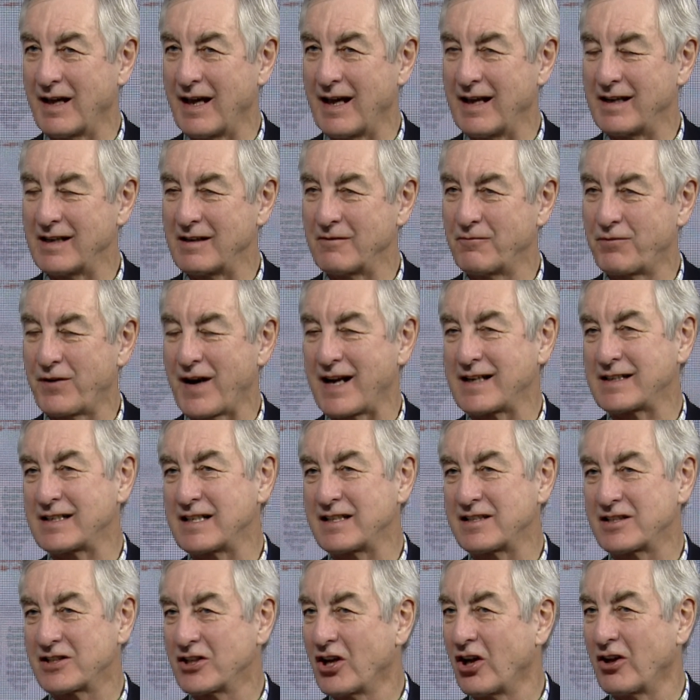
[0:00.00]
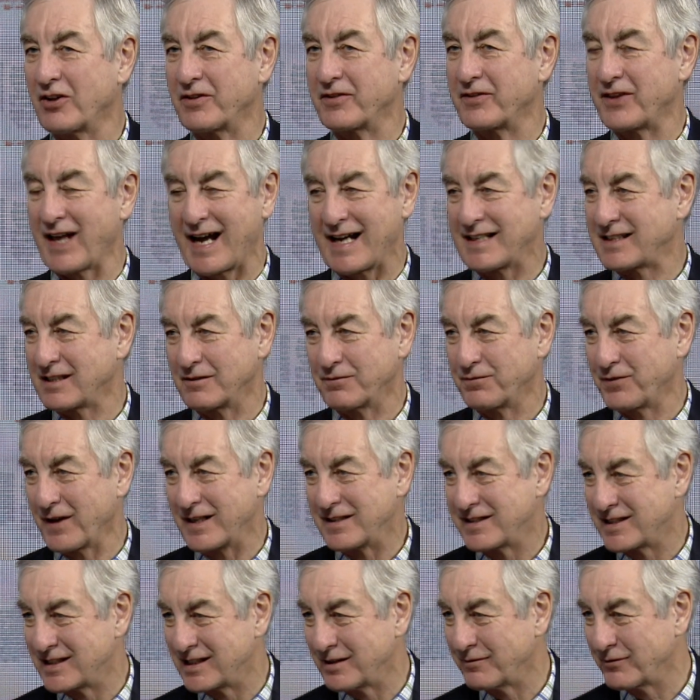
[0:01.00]
and in fact it's not that
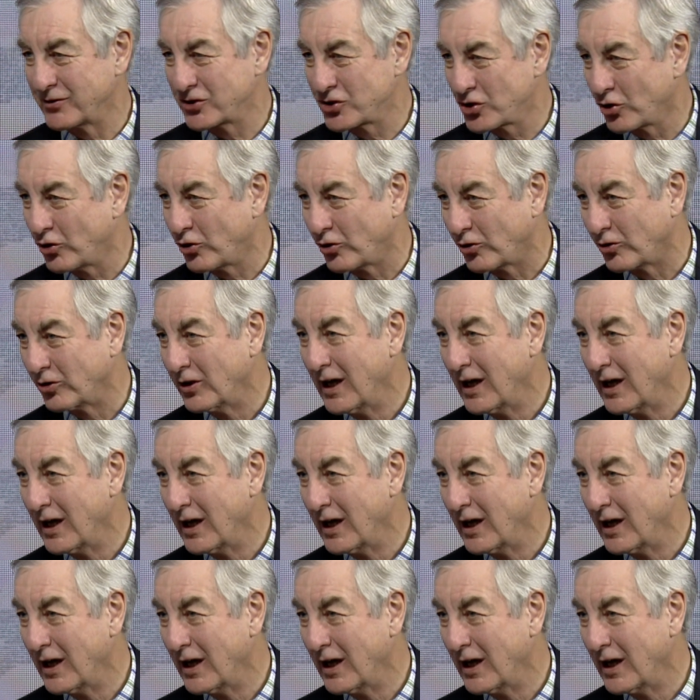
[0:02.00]
offensive at all.